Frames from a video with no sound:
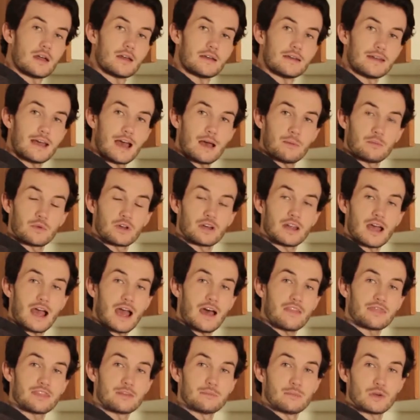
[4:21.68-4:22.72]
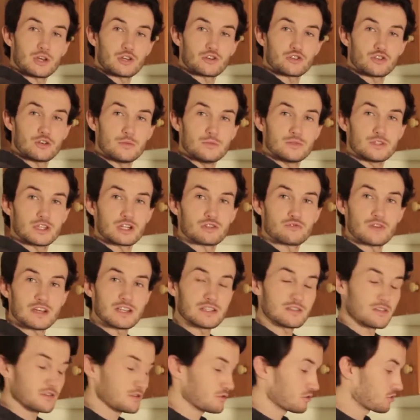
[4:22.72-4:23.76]
Now I'm going to add the mushrooms to the
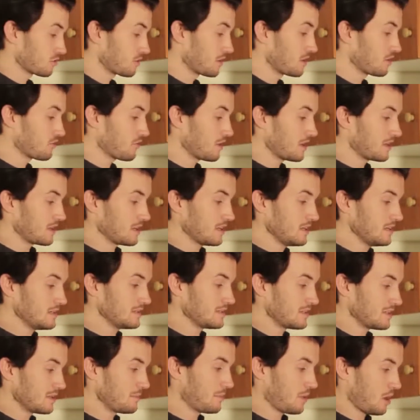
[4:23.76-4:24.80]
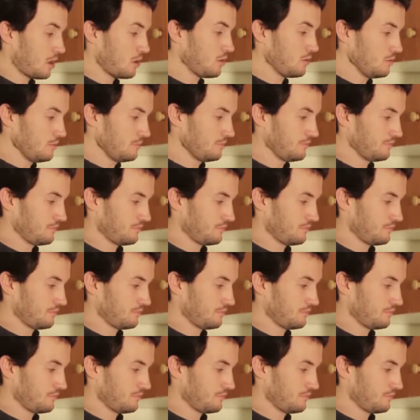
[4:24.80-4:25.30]
rest of the ingredients in the bowl.